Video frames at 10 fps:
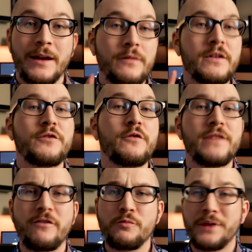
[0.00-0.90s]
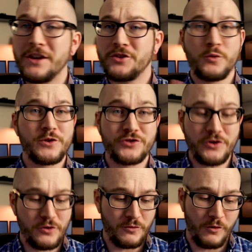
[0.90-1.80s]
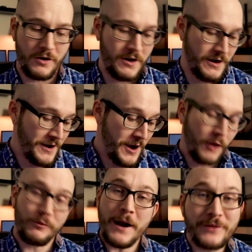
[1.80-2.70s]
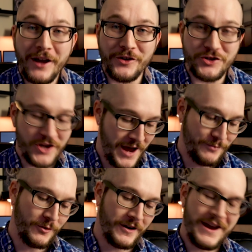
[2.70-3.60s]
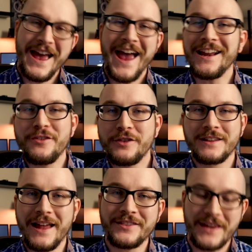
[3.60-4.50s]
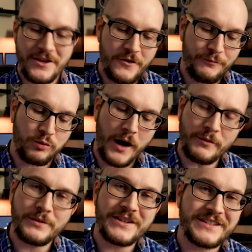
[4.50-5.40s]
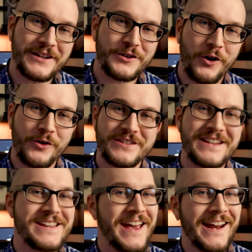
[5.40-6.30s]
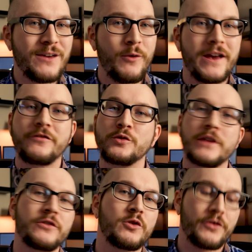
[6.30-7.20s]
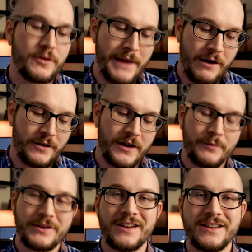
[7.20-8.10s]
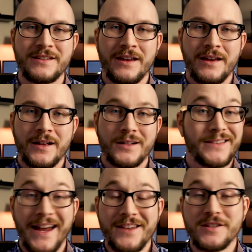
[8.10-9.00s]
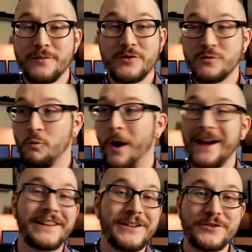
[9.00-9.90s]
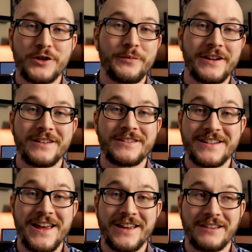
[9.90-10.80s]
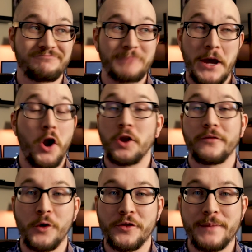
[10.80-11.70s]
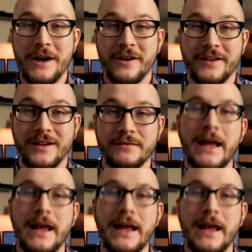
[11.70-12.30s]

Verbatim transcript: Now, even if you've never been to a zoo or a reptile shop or anything like that, you've probably seen a garter snake anyway if you live in North America, because that is the most widely distributed snake in all of North America.